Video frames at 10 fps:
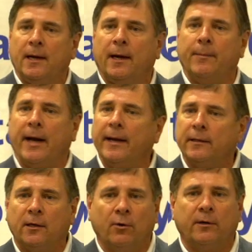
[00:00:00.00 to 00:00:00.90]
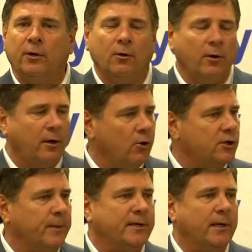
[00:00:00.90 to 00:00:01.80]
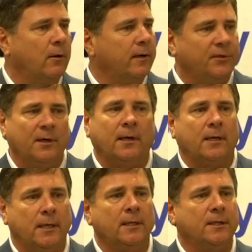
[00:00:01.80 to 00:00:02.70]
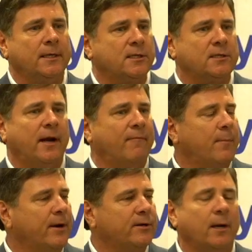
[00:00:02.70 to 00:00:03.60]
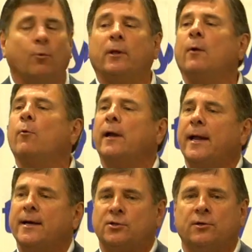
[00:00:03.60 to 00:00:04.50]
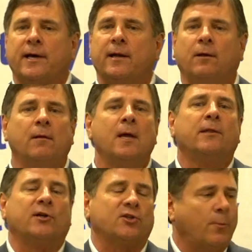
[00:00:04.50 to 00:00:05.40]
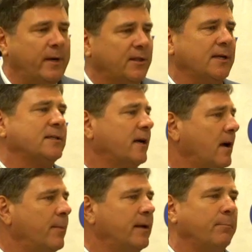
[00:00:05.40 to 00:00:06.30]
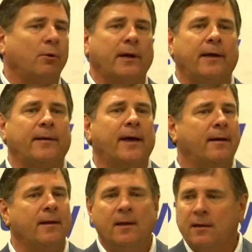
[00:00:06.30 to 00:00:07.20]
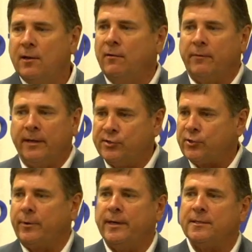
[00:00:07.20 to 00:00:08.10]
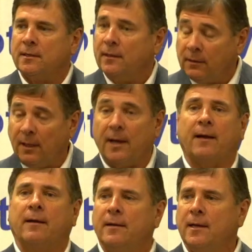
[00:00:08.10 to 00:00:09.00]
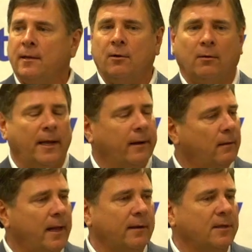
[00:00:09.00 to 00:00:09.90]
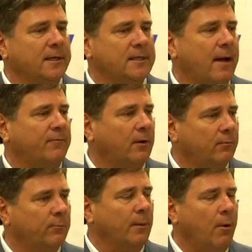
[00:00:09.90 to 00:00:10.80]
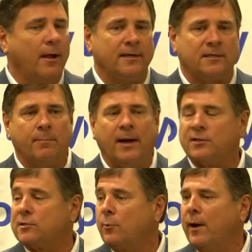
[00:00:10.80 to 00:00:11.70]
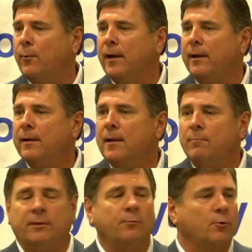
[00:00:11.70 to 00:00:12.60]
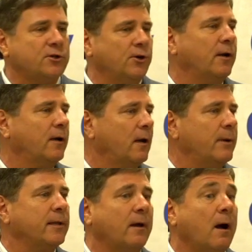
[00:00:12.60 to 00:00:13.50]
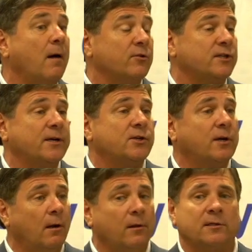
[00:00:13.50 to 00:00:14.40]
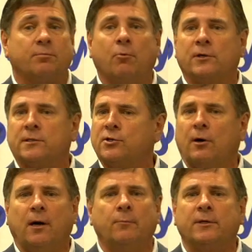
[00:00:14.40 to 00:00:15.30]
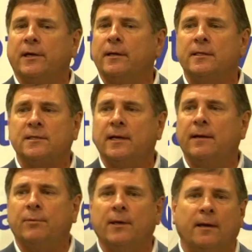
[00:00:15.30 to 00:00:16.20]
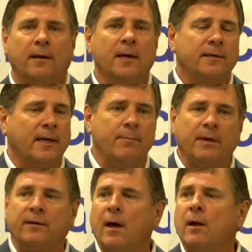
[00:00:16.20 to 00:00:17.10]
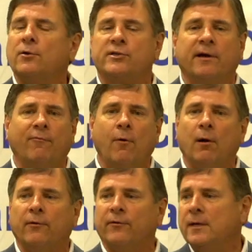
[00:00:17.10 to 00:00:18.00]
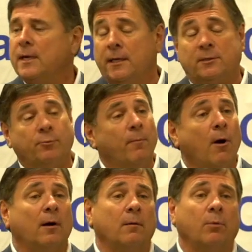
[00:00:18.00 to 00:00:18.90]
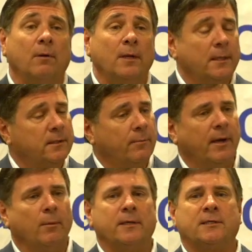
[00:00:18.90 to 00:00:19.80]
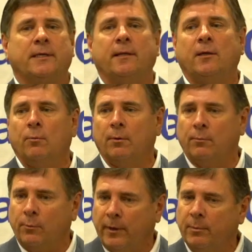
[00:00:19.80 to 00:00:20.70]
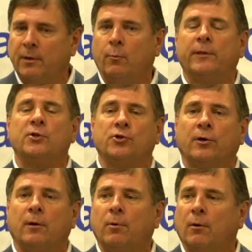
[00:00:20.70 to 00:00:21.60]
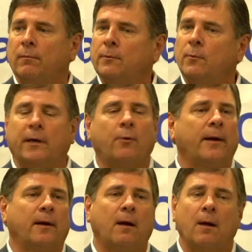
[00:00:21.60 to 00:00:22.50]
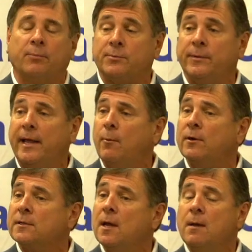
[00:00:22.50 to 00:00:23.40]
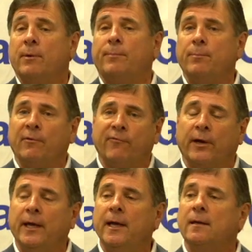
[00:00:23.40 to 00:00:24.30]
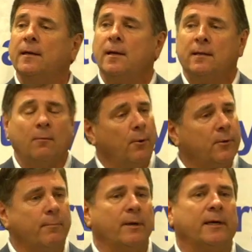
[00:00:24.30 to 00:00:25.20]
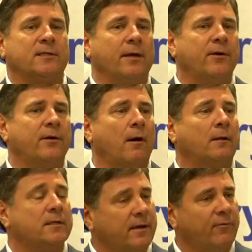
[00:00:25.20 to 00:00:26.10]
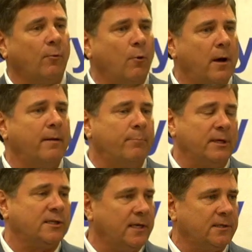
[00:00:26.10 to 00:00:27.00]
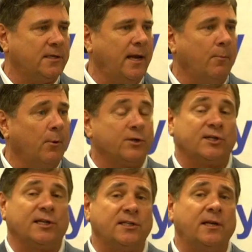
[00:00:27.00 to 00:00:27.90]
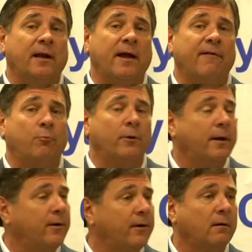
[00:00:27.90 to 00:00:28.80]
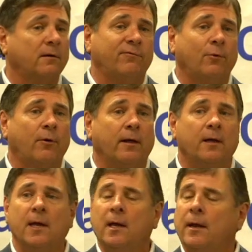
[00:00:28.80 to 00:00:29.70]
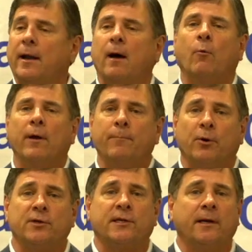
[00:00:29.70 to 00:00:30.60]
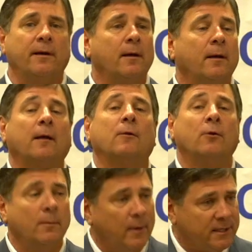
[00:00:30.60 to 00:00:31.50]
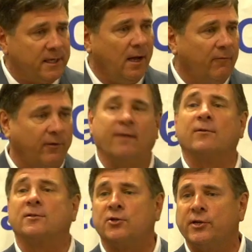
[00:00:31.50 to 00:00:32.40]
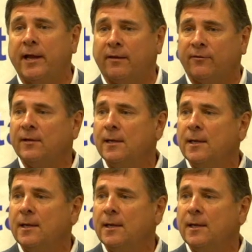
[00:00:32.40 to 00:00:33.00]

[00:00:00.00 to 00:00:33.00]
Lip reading: I mean, you can go to Coach Patino, he thinks he's going to have a better team. Will he win a national title? There's so many things that come into play on that. You know, injuries, luck, you know, a lot of things the ball has to bounce the right way. But we're certainly going to be in the conversation in all the sports. Charlie would tell you the same thing. Dan McDonald, Jeff Walls. It's remarkable to be able to say that you were able to win the Sugar Bowl. What a great accomplishment that was. But people forget that we were the biggest underdog that's ever won a BCS game. We were a 16.5-point underdog to Florida. Not one person, including myself, gave us a chance.